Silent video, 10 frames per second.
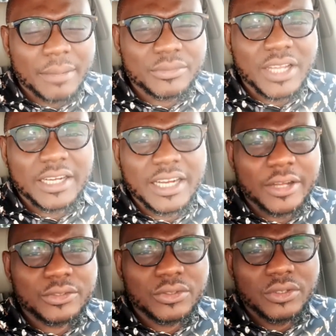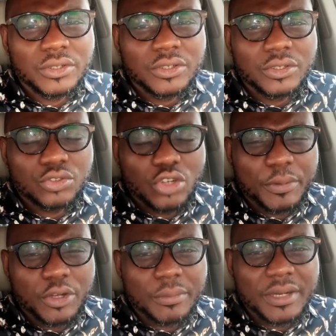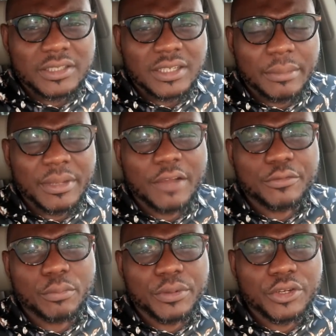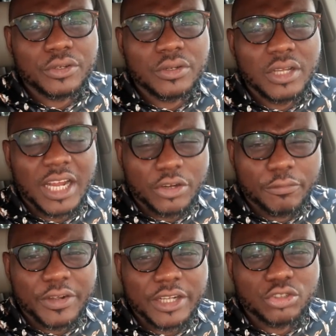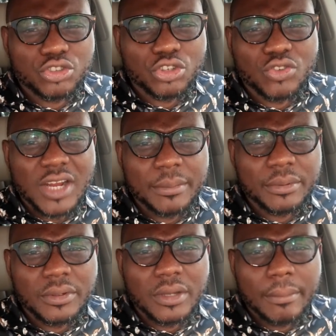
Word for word: I'm signing out. Drop your comment. Let me have your opinion. And don't forget to subscribe.